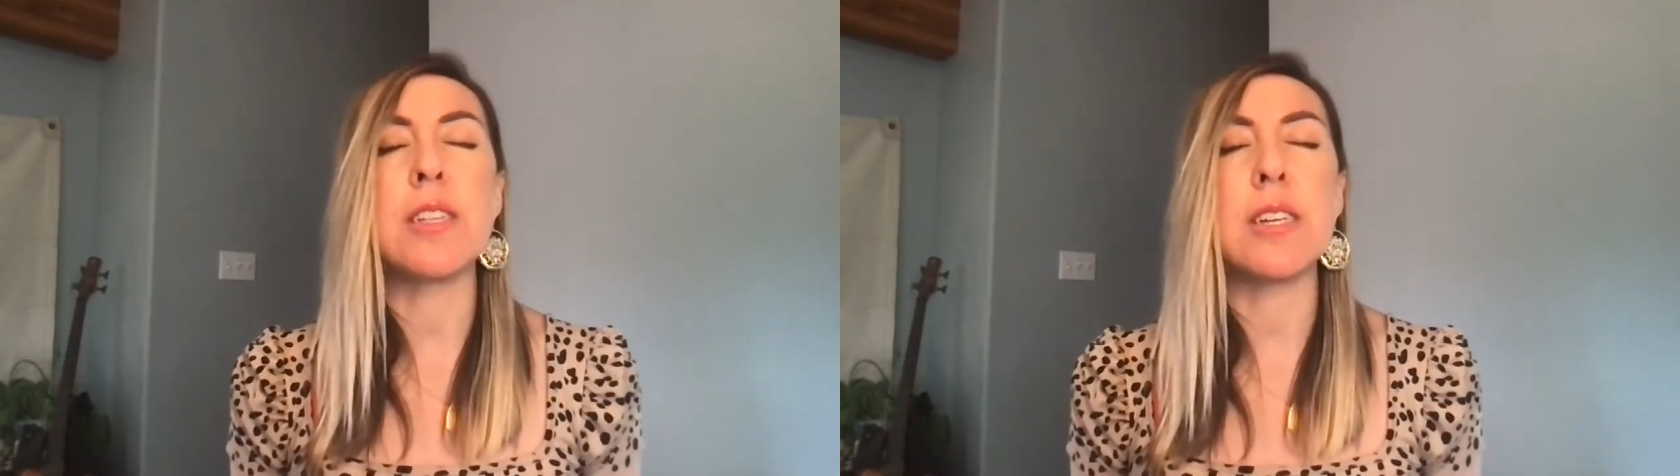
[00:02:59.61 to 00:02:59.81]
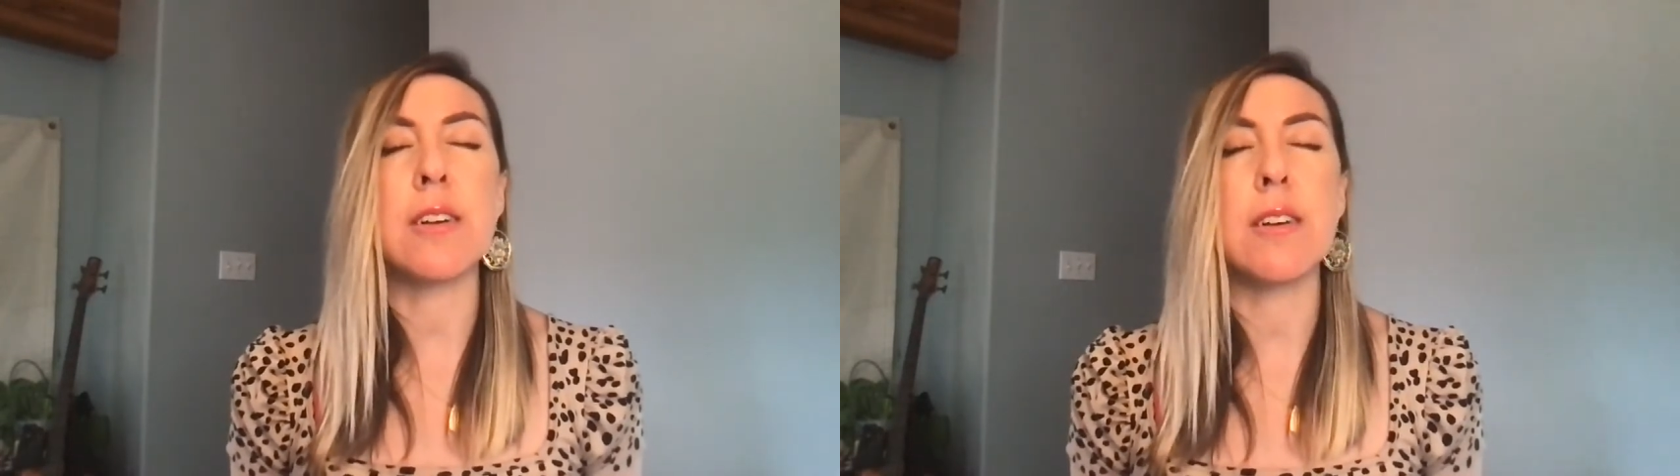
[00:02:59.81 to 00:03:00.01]

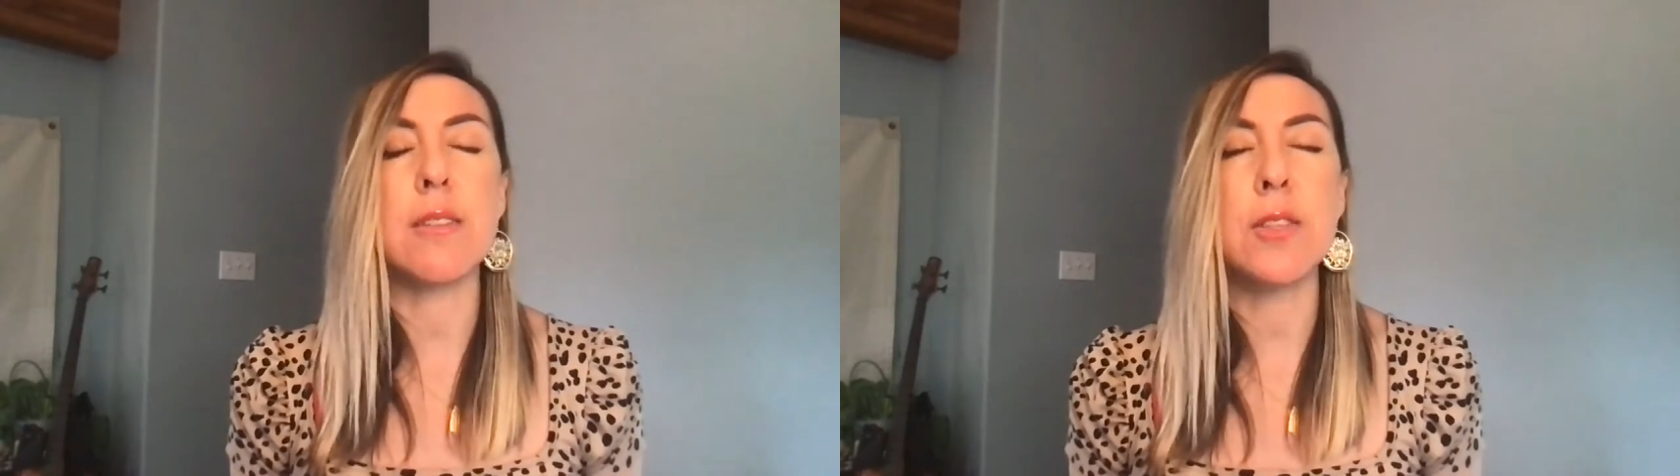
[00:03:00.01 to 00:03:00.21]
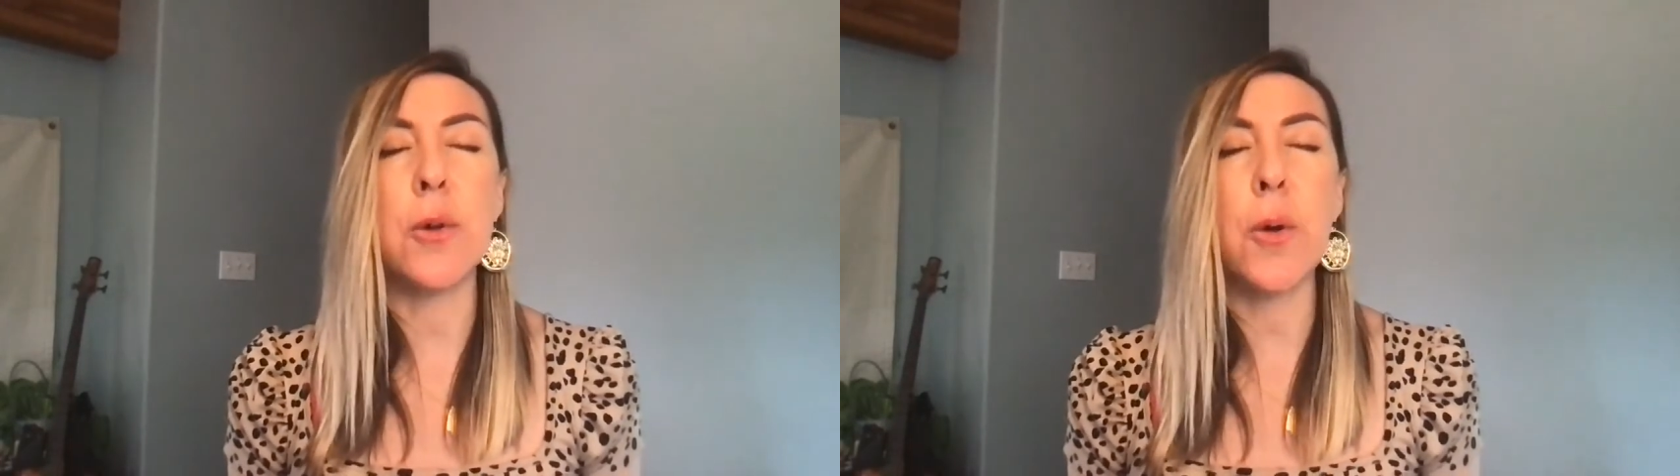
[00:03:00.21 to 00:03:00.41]
the
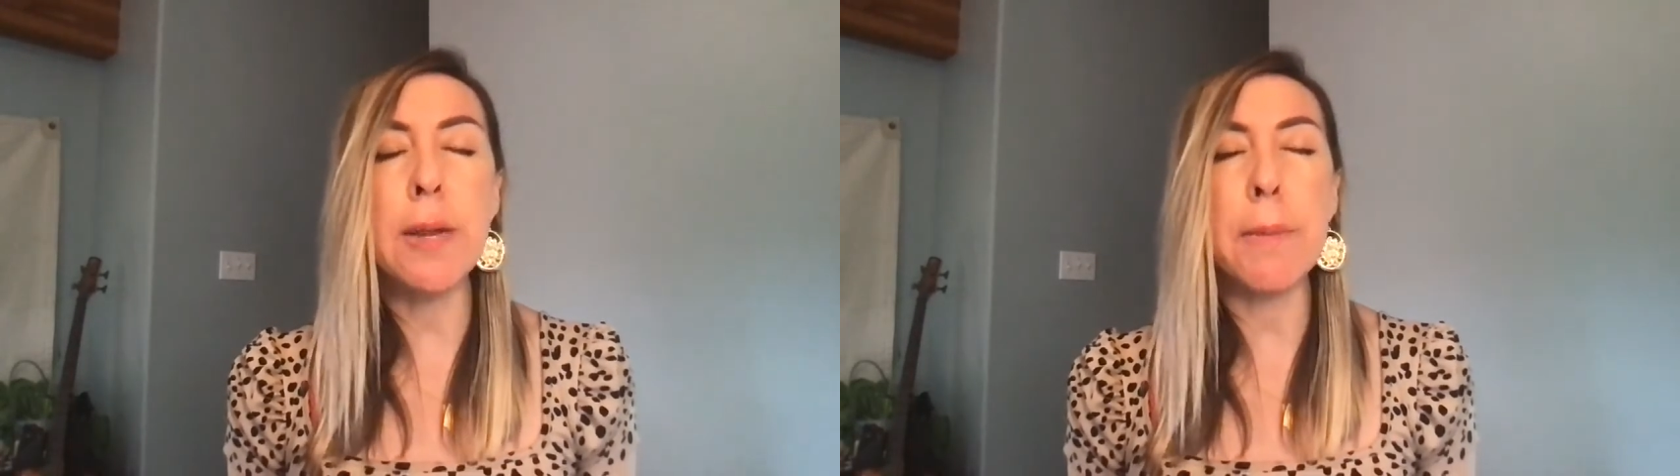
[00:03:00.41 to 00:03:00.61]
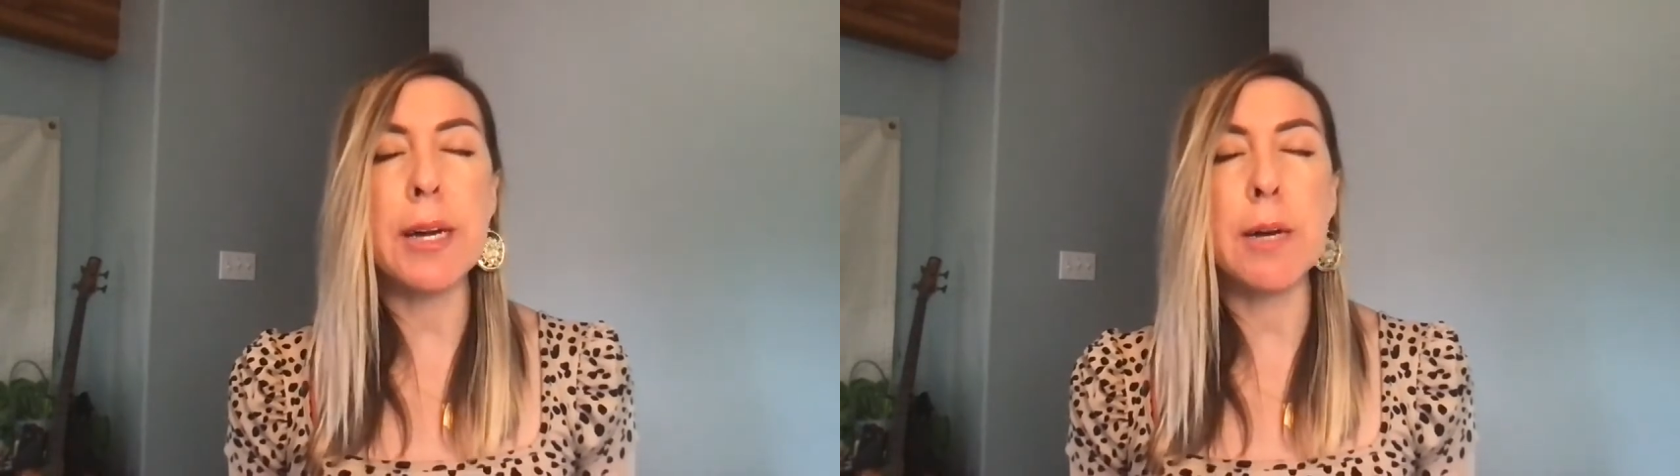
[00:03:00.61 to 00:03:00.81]
earth. So go ahead
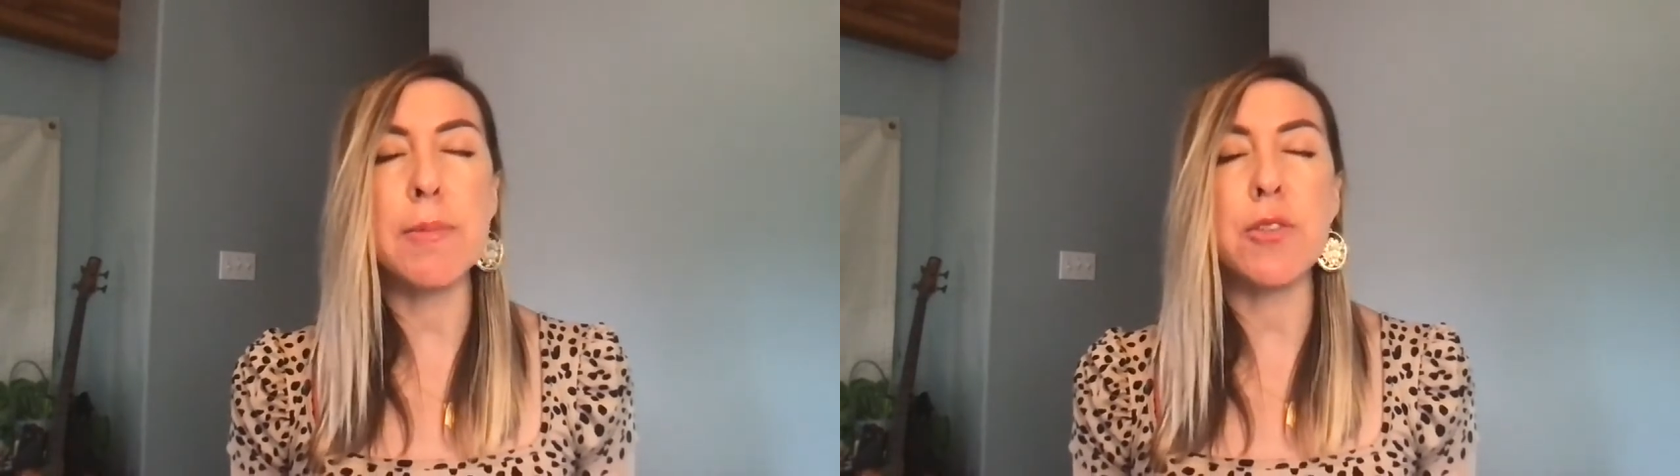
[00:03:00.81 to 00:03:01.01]
and pick up your